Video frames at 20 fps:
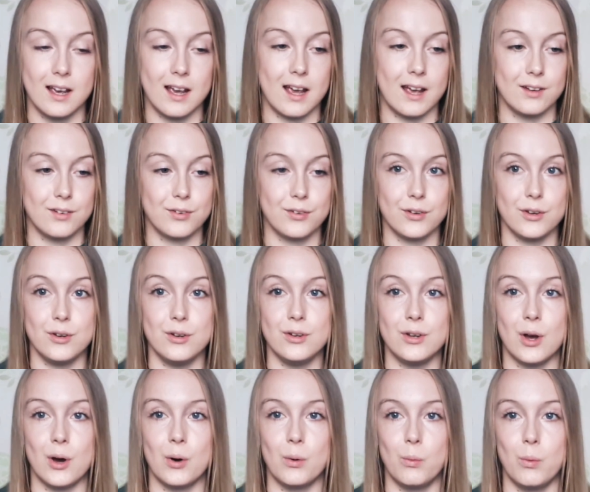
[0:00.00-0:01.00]
and through
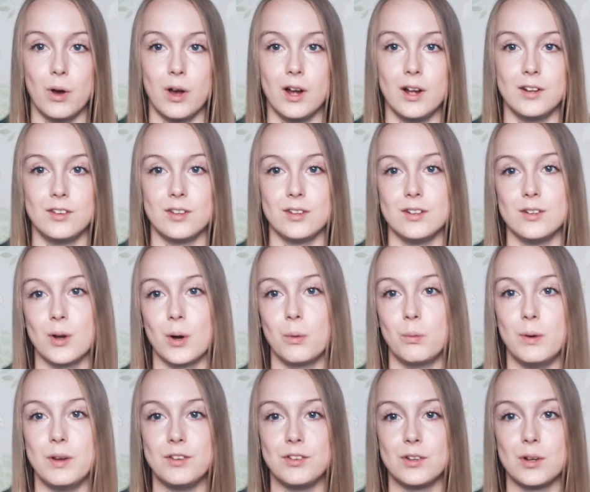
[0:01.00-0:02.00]
your words and your
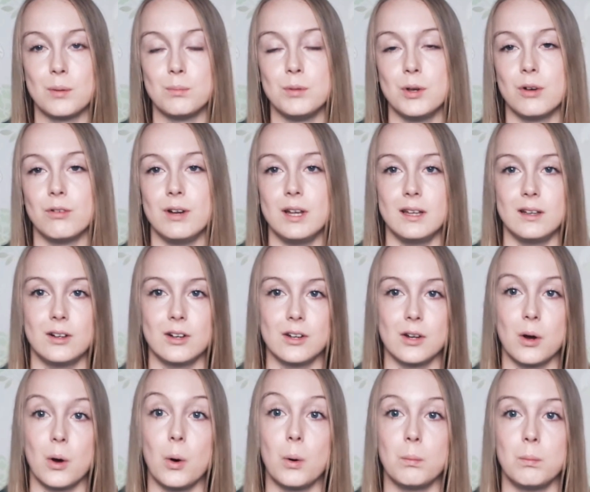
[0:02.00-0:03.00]
wisdom, you're really going
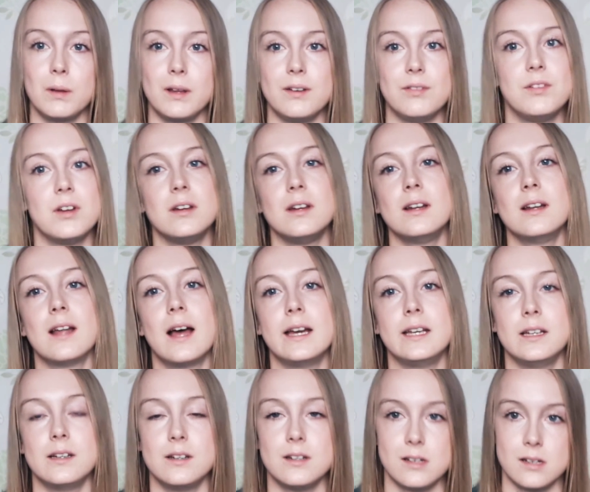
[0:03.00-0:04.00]
to uplift and
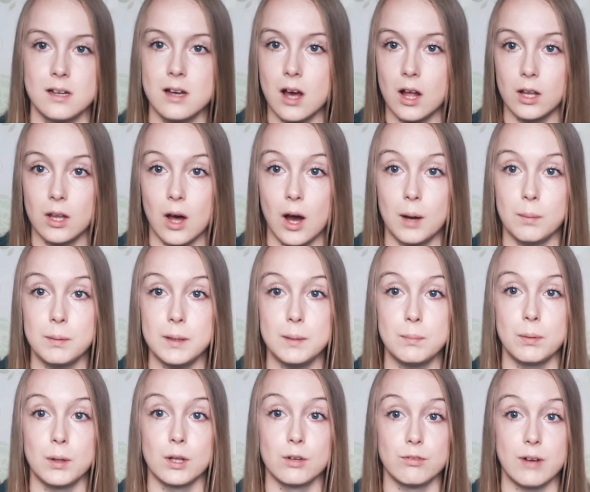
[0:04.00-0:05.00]
enlighten a lot of
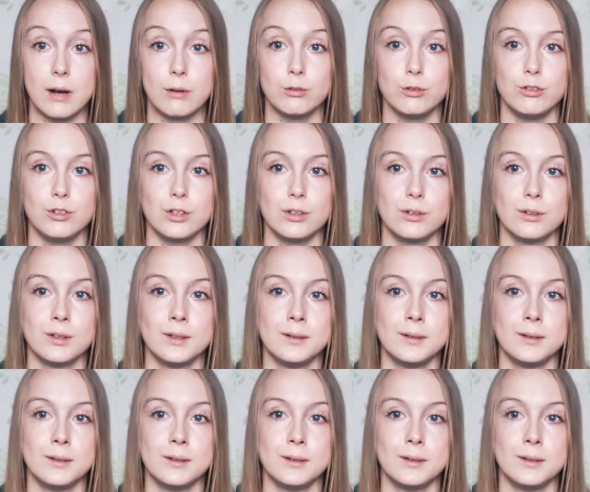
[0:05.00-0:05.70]
people around you.